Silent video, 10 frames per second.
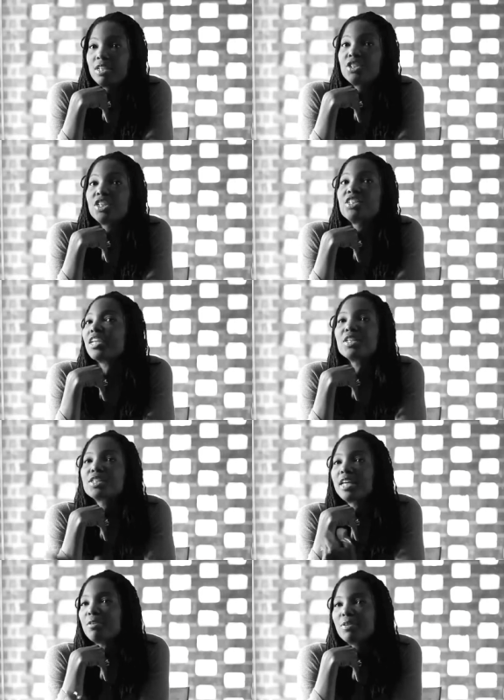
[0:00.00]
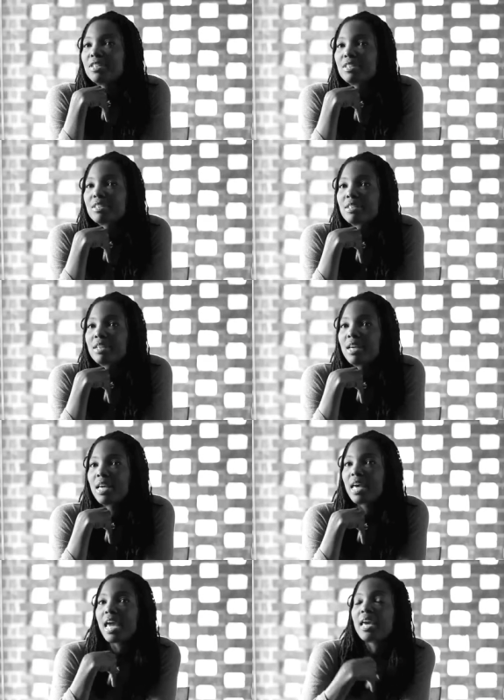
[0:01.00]
Because she changed language,
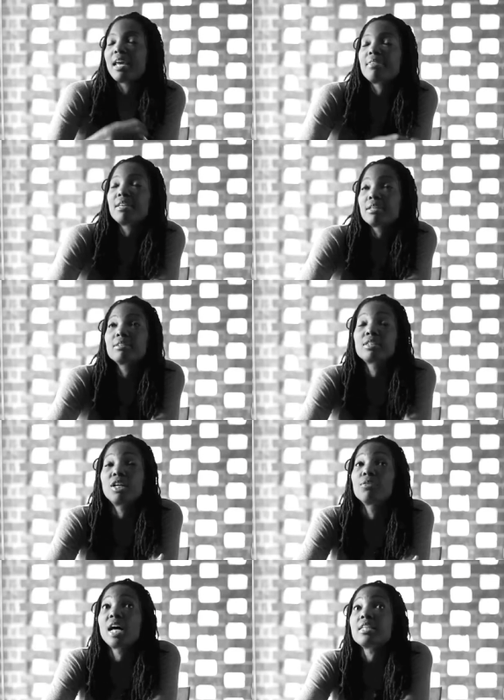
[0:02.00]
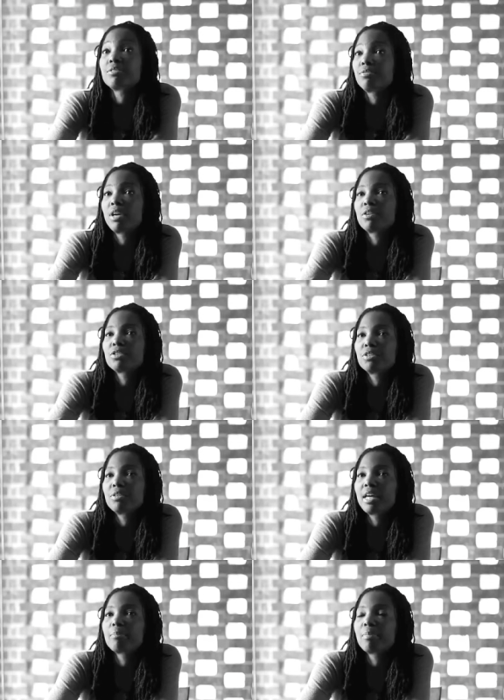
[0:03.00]
and I think you know lots of writers
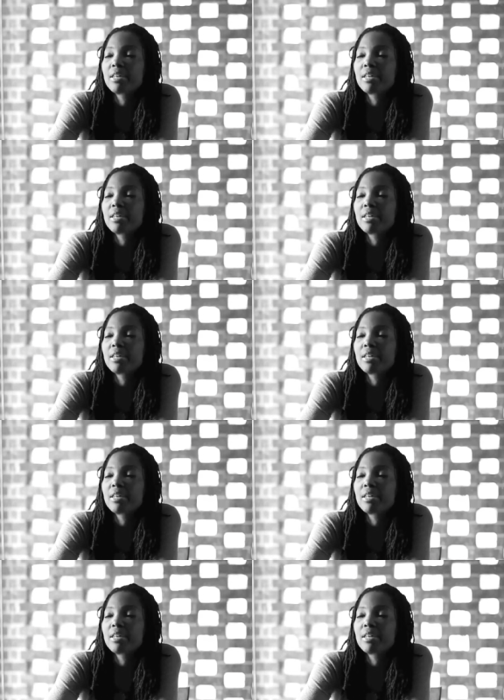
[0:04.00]
do that.